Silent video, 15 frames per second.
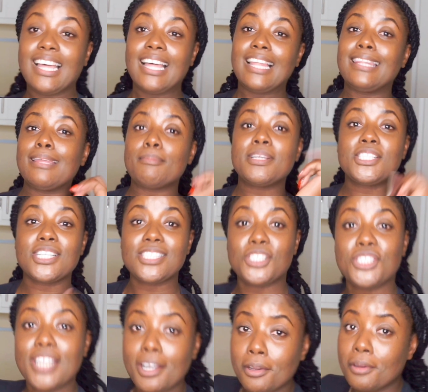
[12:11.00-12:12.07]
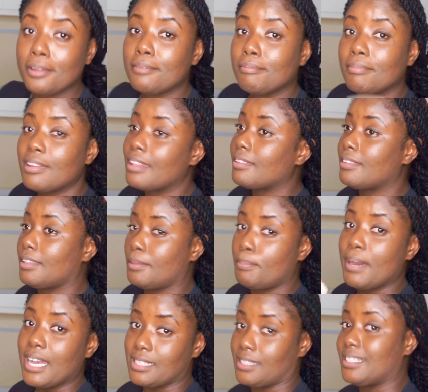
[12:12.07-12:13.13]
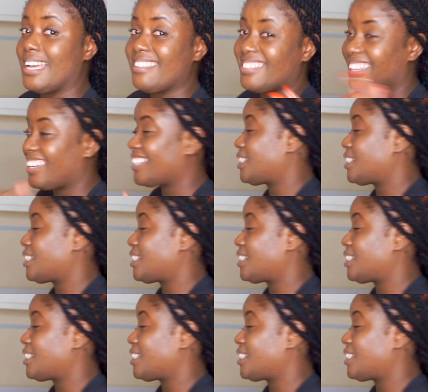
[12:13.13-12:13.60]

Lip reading: let me just check on the pasta. I think it's